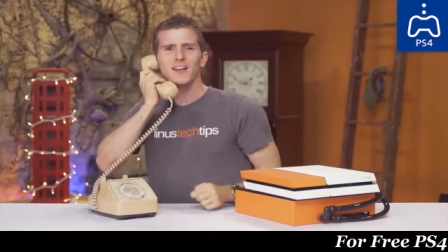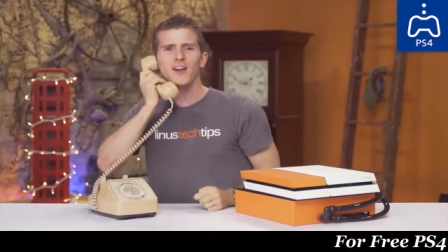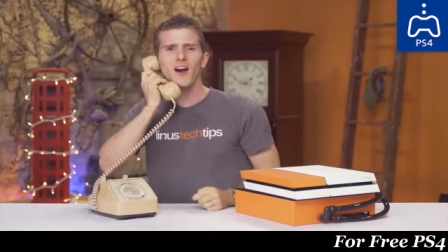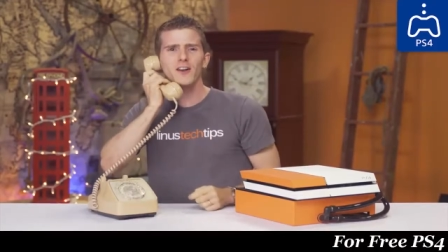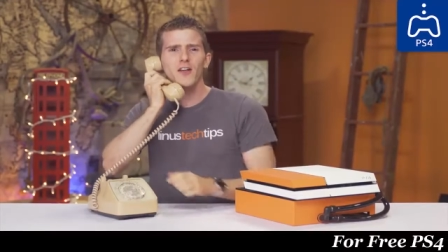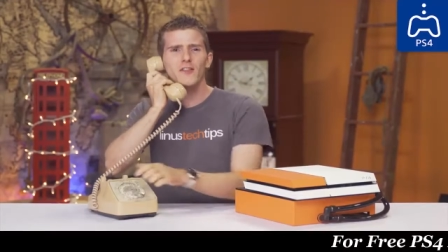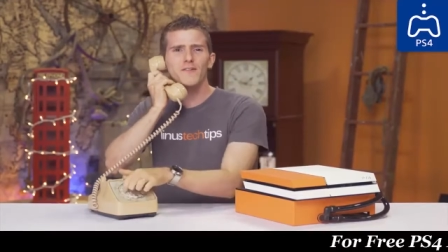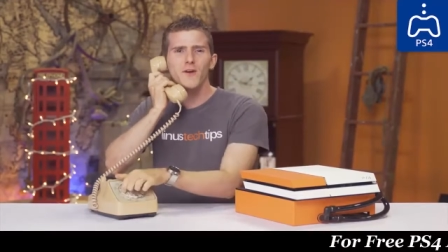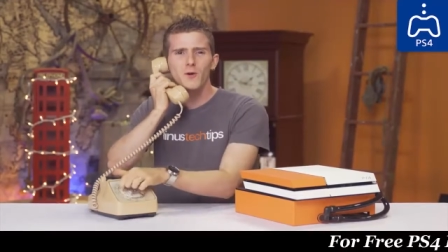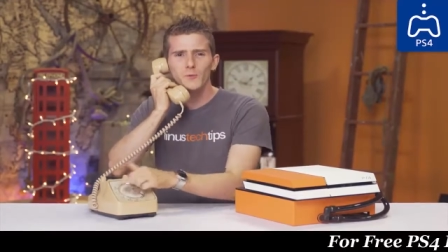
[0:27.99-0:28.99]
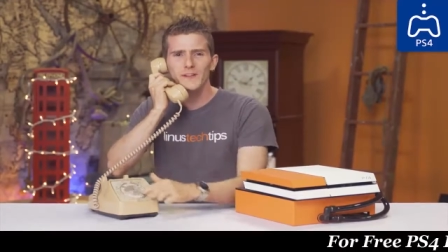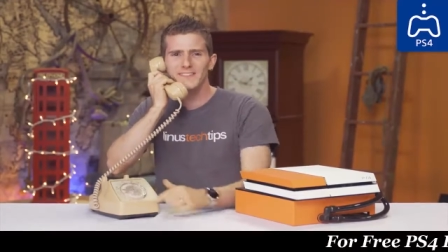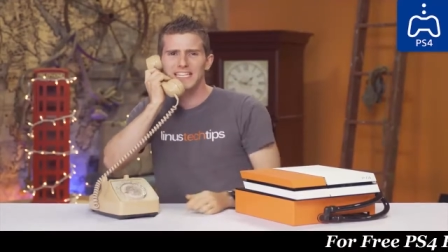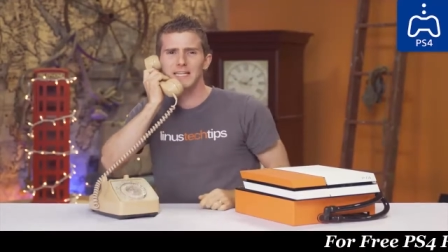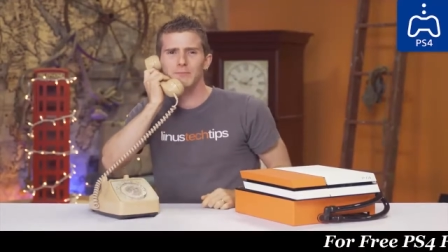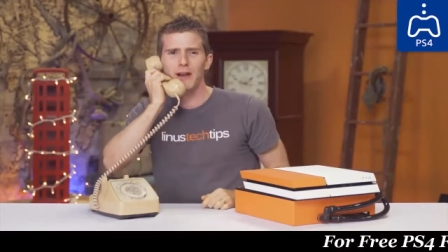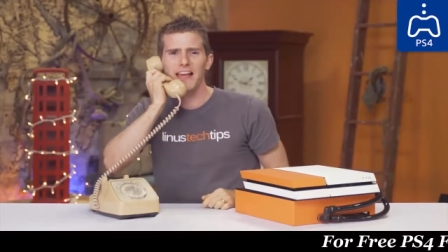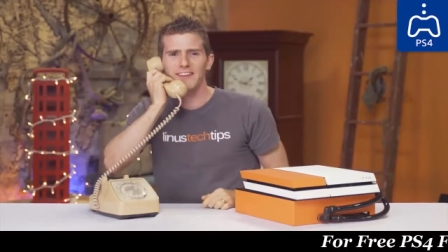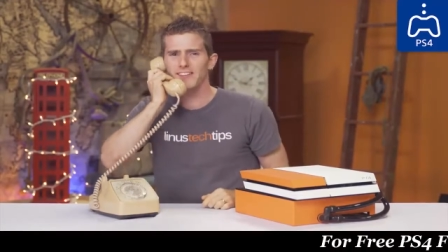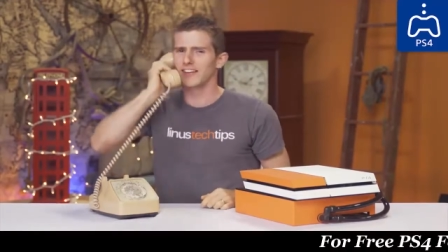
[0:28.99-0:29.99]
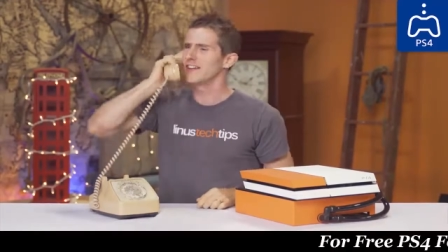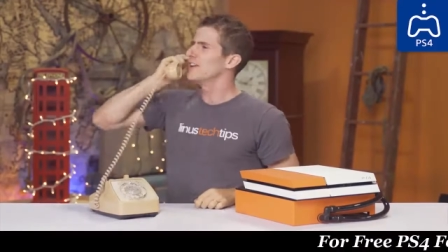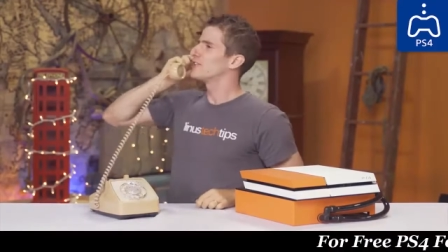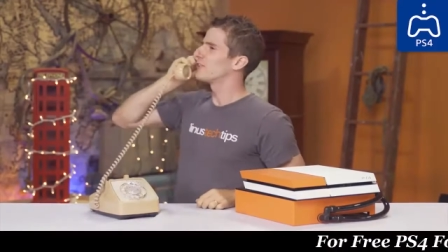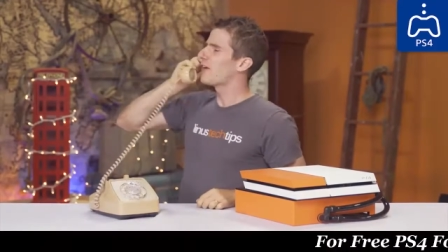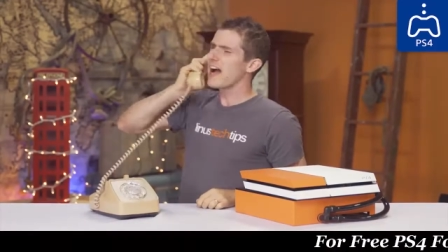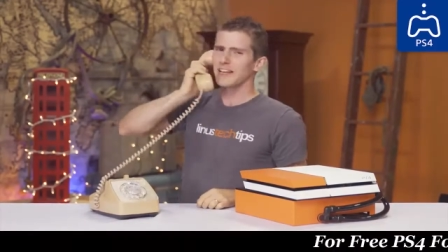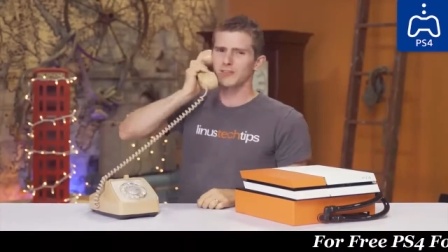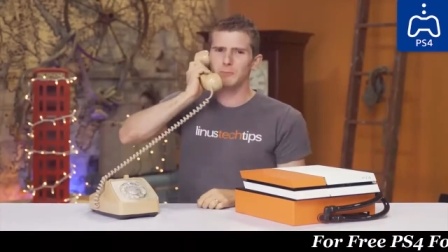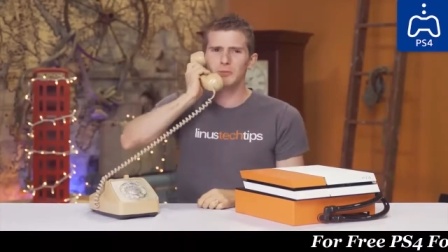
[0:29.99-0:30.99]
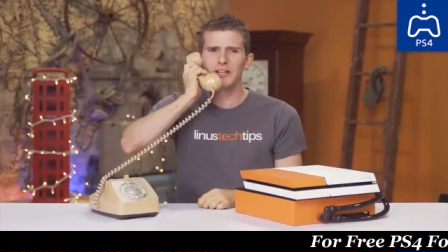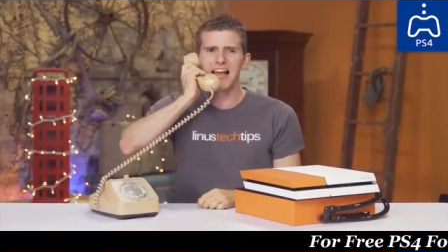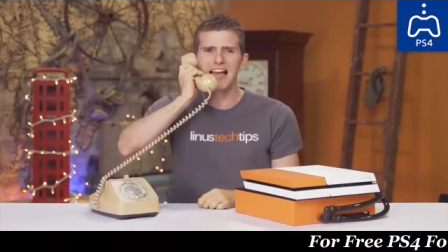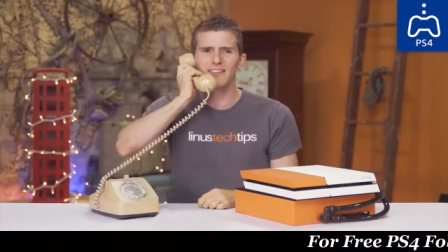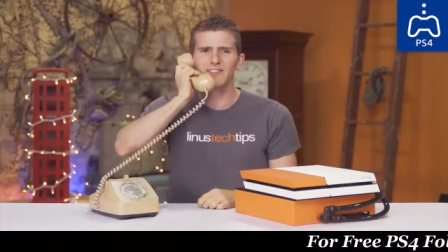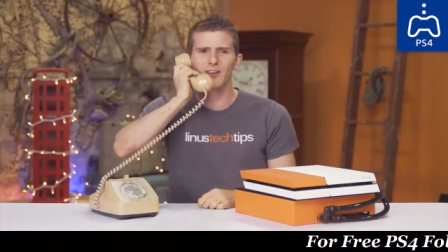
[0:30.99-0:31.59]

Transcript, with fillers: got on the phone with Dbrand to devise a plan.